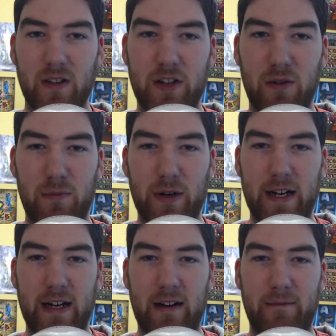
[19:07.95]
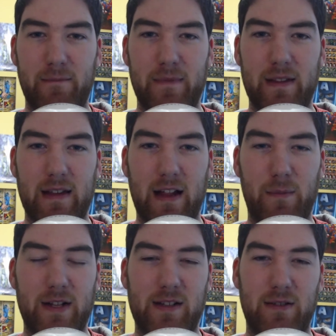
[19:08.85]
bringing
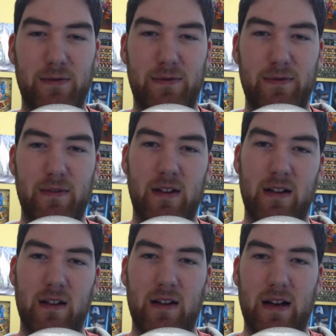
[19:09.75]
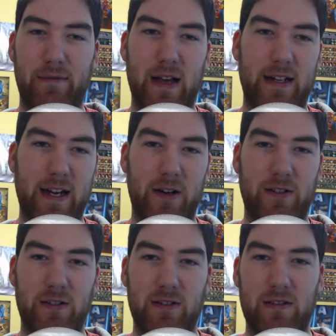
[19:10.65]
elements of that
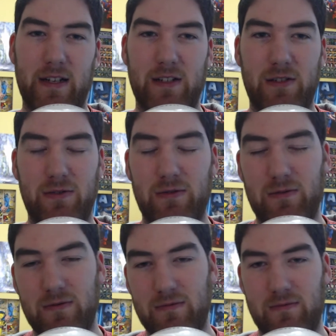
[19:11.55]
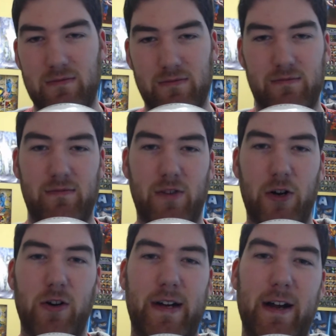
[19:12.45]
character into
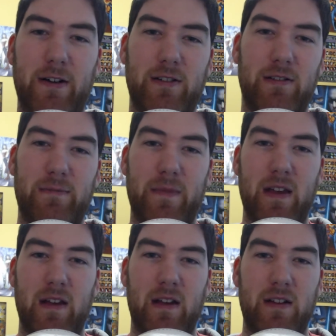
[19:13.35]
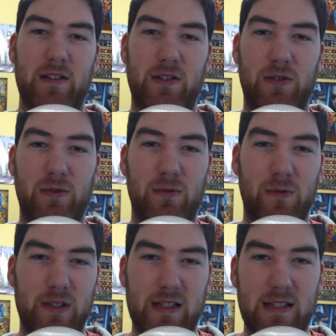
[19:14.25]
her character. So we'll
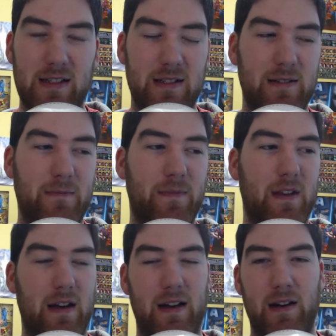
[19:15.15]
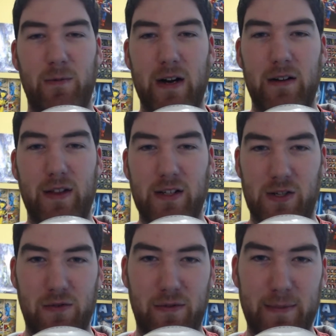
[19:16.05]
see where things go
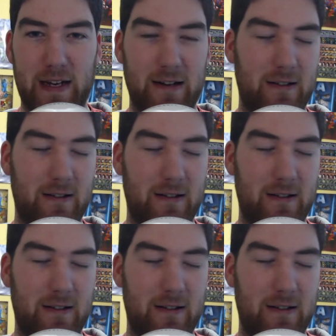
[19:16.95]
from there.